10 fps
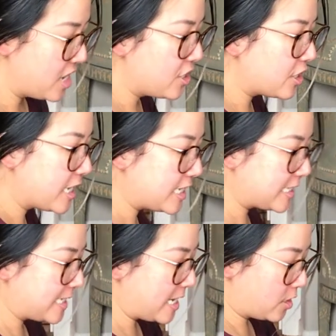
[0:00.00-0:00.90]
You're going to
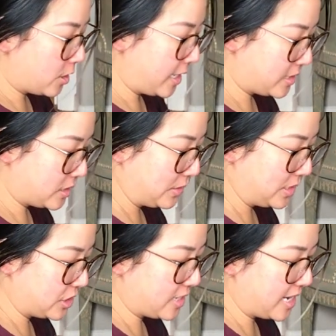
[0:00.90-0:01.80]
extend your legs
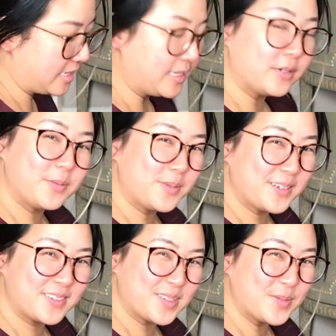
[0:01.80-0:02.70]
towards straight, a little bit of
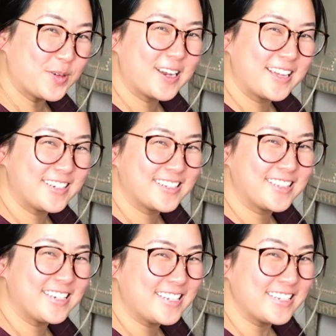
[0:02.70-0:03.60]
support under
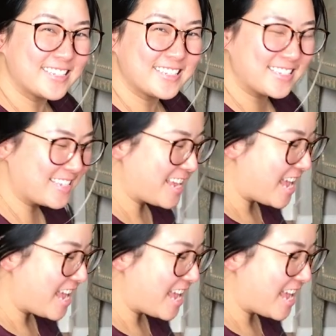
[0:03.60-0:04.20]
the knees,